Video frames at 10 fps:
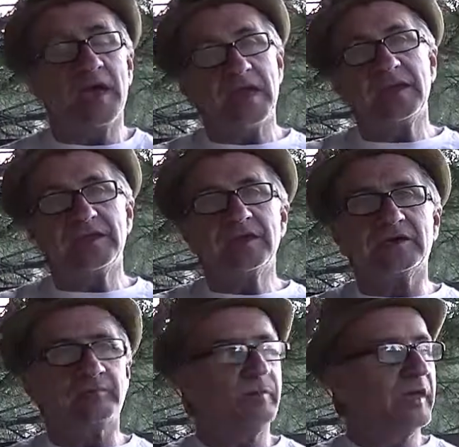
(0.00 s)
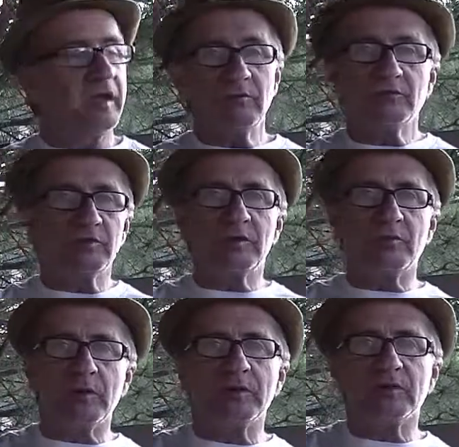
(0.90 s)
And he did. It was really
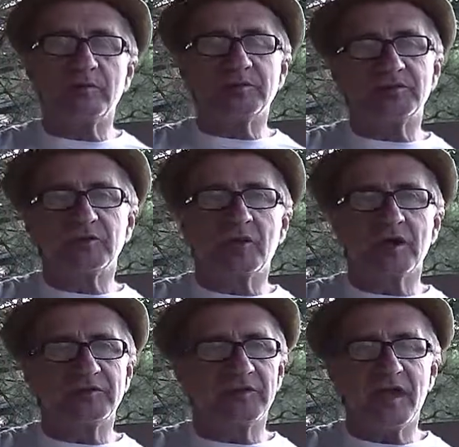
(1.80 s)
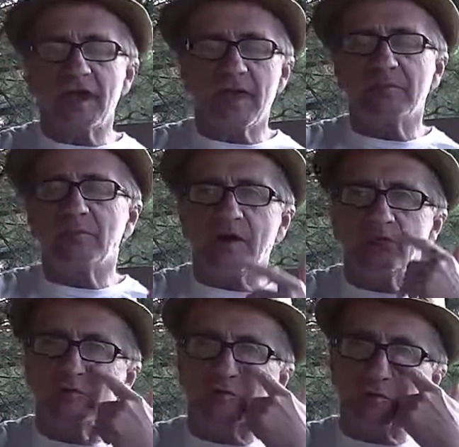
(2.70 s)
weird, but you know, God said, hey, i have
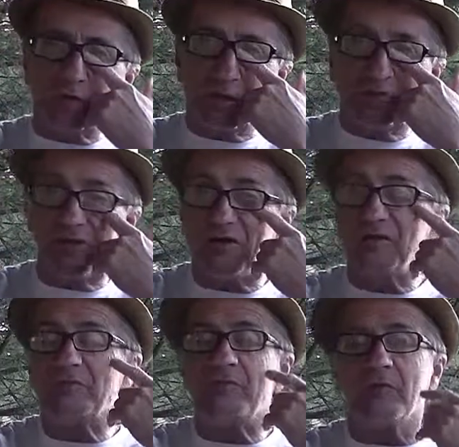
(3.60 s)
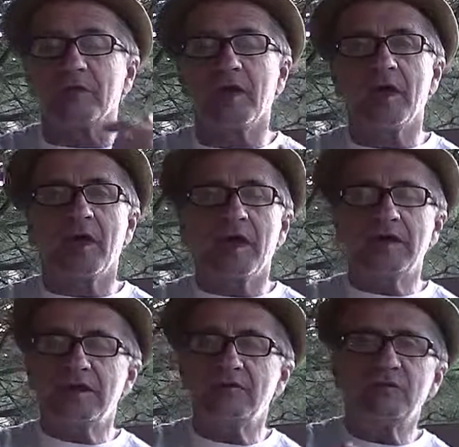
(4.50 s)
used a bee. I've called them forth. And
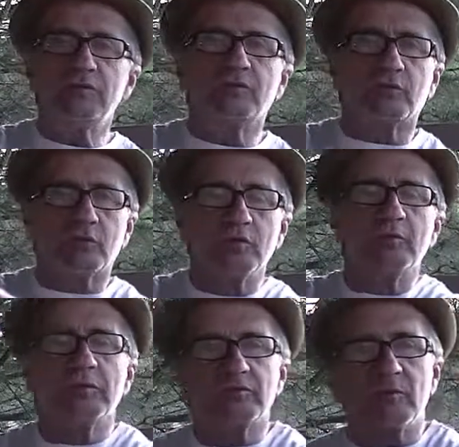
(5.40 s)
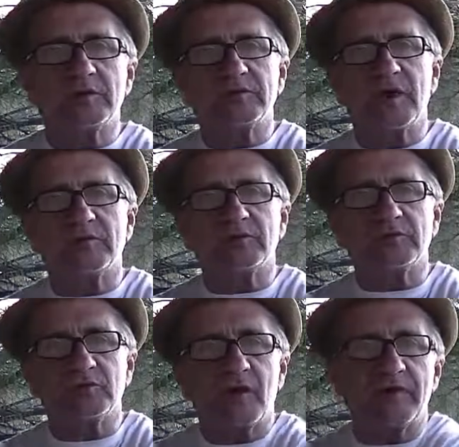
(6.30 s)
he even used rumors one time to
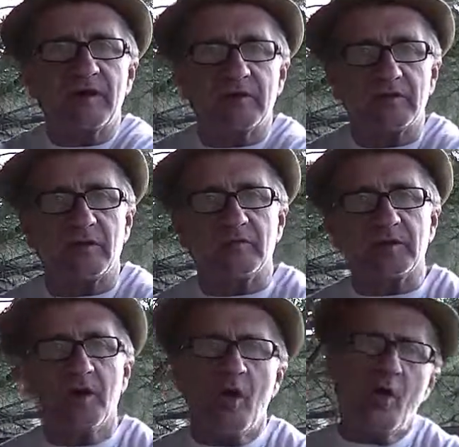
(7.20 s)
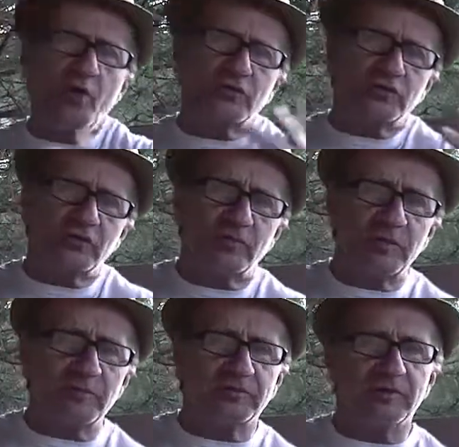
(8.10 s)
drive out an army. Oh, sure,
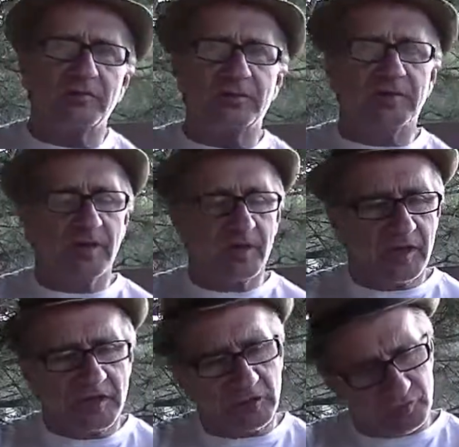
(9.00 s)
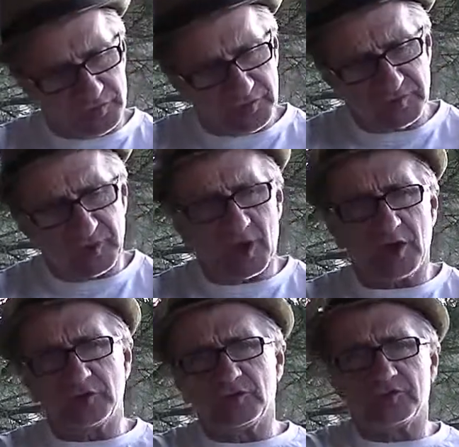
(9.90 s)
people say, but in the Old Testament,
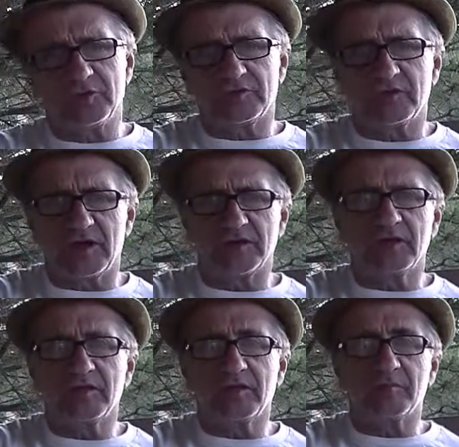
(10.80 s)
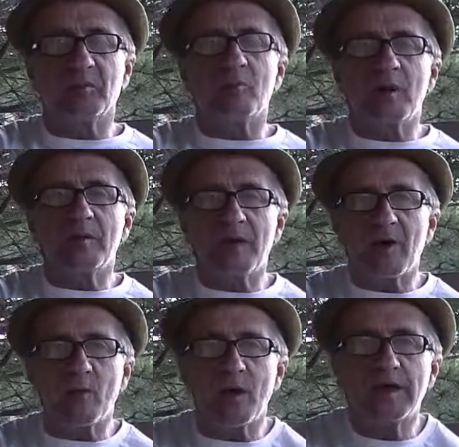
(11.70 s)
God used this and that and the other thing. But what
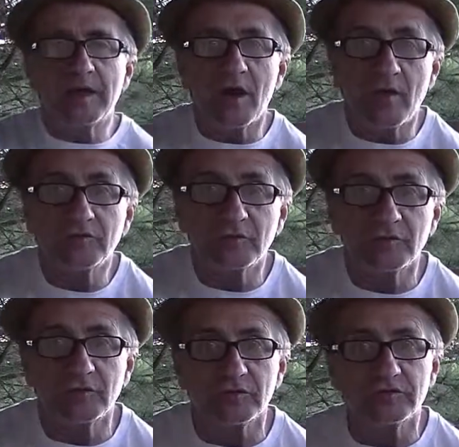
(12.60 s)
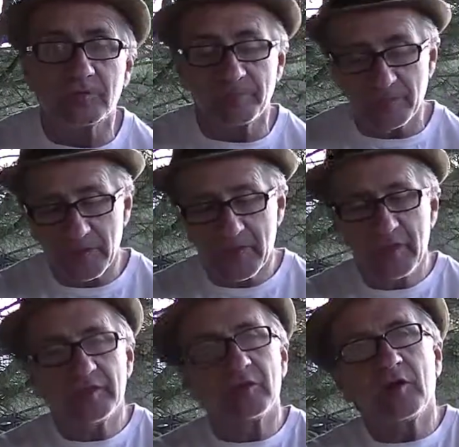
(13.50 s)
about what he also used?
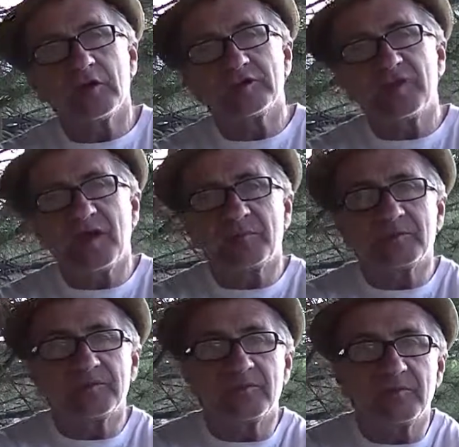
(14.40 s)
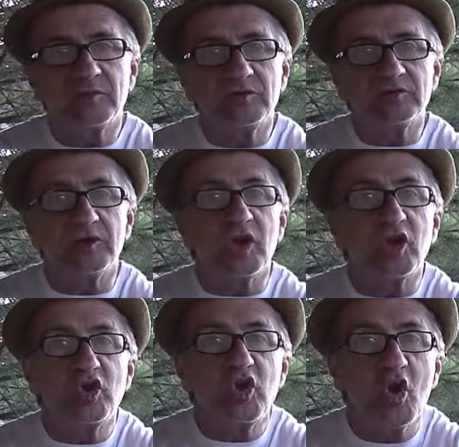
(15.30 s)
There are examples of him using
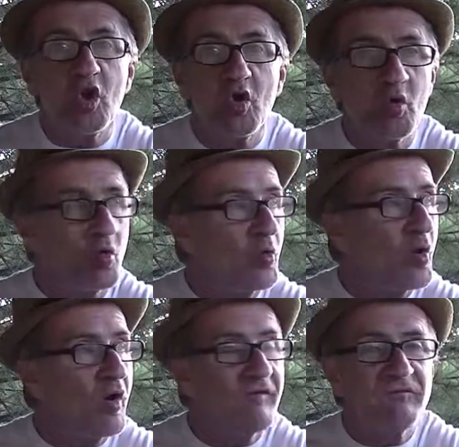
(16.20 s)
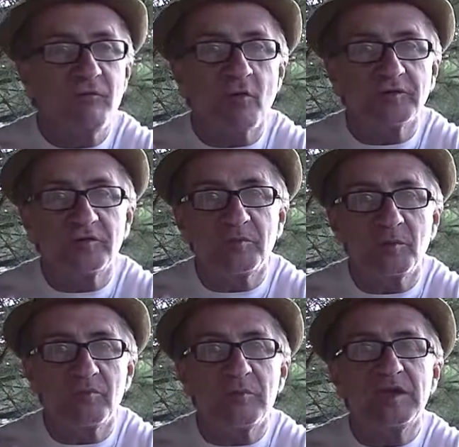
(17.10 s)
no
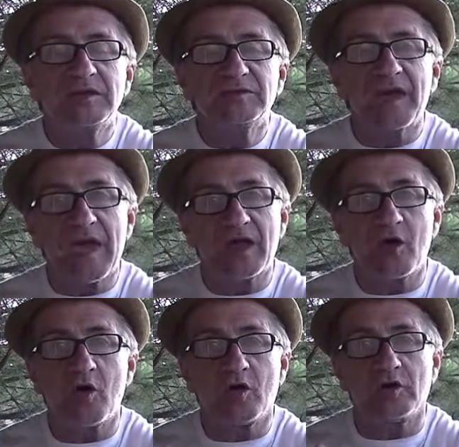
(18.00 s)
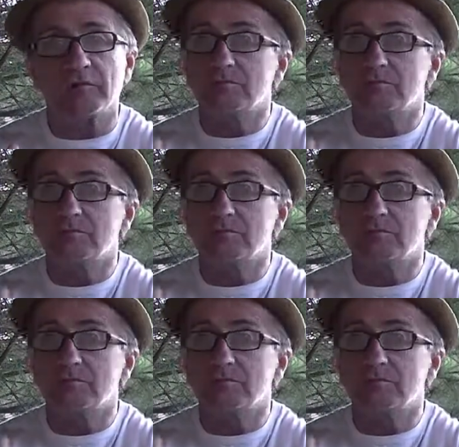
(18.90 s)
forcible means at all.